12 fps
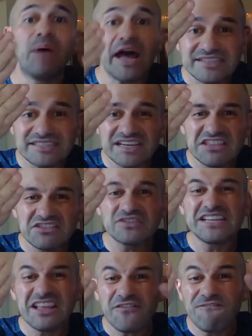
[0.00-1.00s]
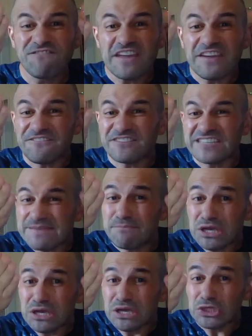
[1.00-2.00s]
But there's another 50
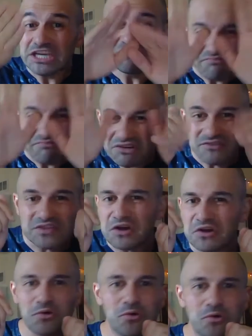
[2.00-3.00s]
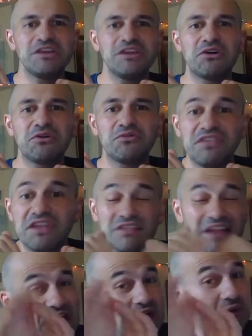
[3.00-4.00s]
million or so, that
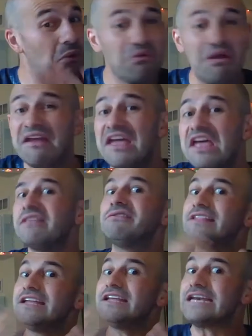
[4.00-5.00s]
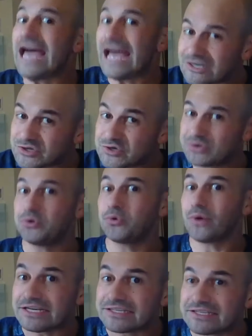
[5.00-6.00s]
are like, they're like not doing
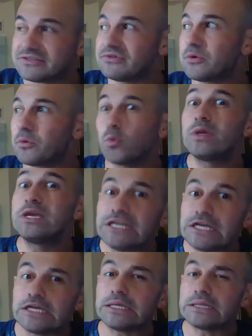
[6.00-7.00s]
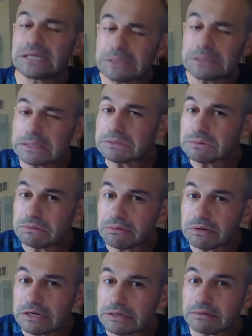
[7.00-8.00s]
great. They're like really like not doing
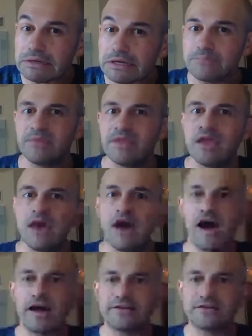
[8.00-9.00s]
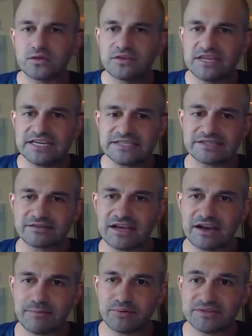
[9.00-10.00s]
great. Okay. So this
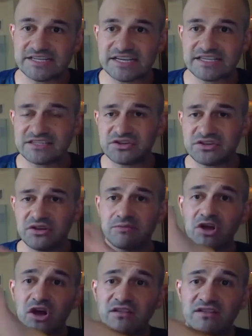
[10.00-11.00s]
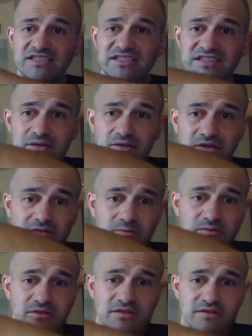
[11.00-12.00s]
that I'm presenting to you here, I'm calling this like
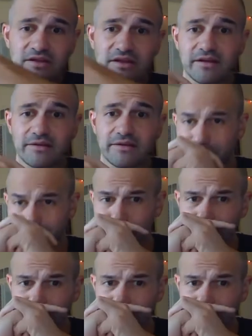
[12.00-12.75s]
with a